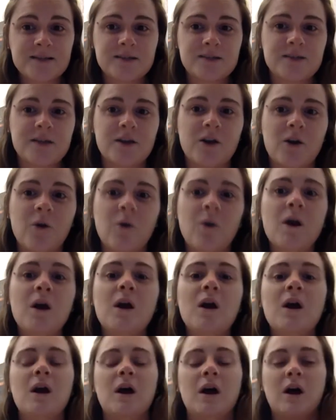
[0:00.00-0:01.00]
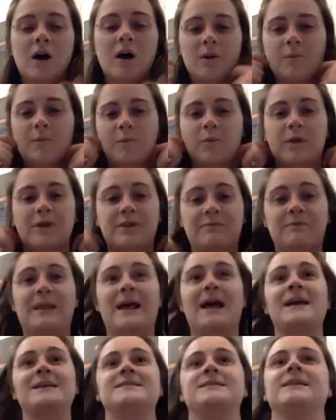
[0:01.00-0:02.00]
So um, with
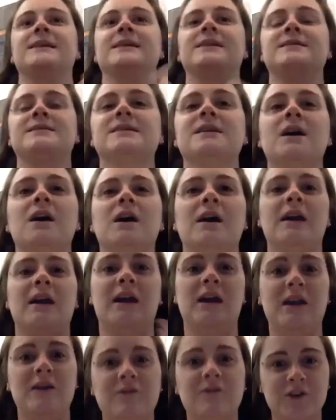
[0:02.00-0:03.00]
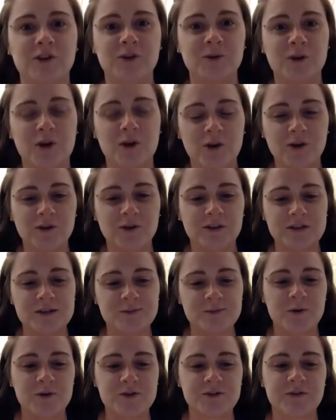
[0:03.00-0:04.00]
plastics, if you don't
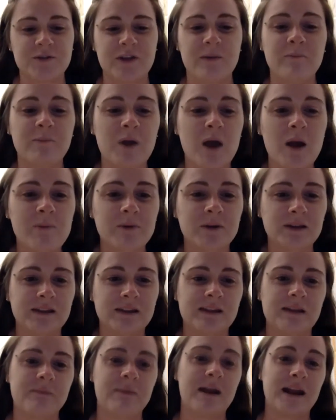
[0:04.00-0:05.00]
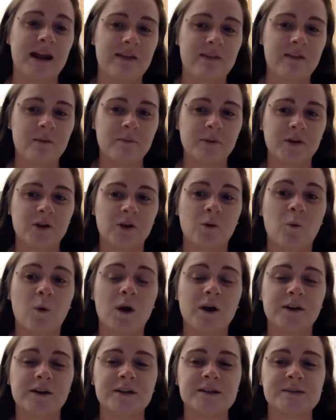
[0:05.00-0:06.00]
dispose of them properly, they might end up in our
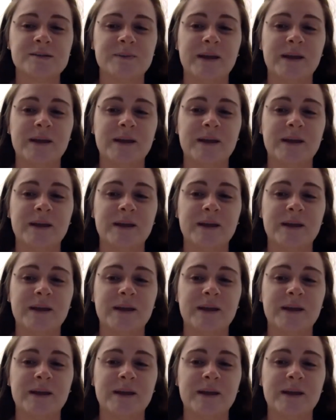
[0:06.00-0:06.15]
waters.